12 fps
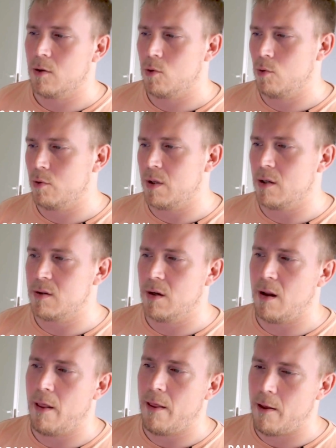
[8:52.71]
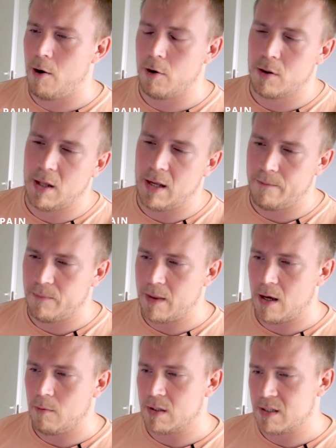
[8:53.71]
2013,
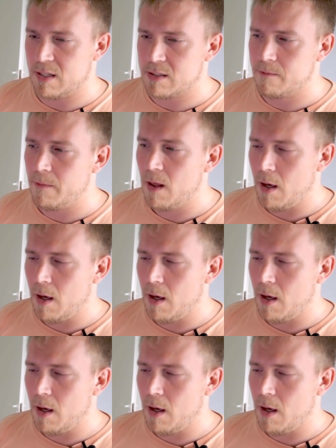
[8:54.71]
there was this,